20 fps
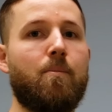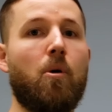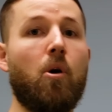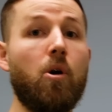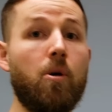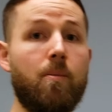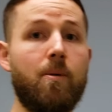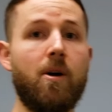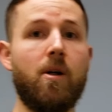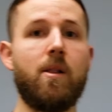
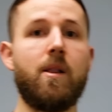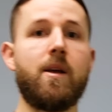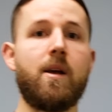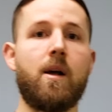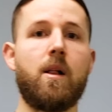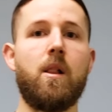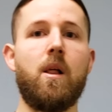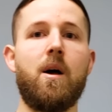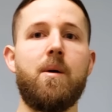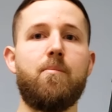barbell
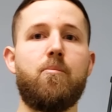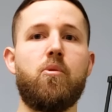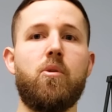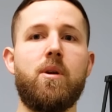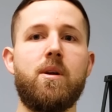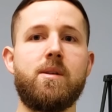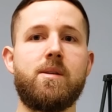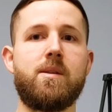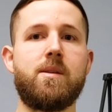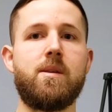incline
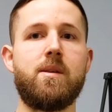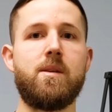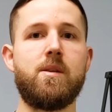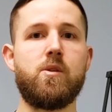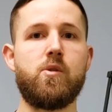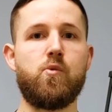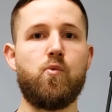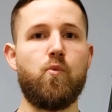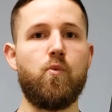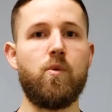press
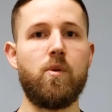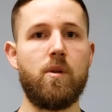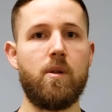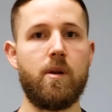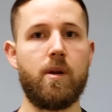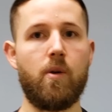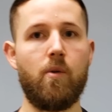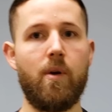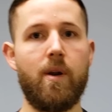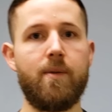is
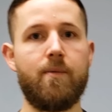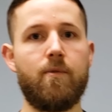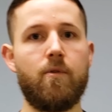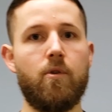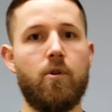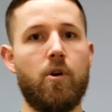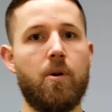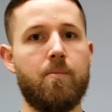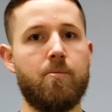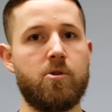really great for
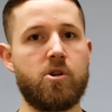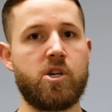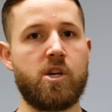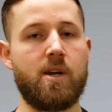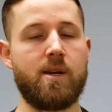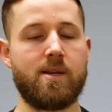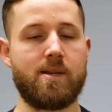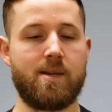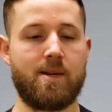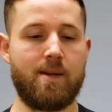your upper
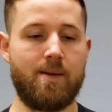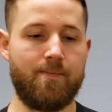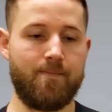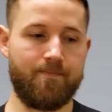chest.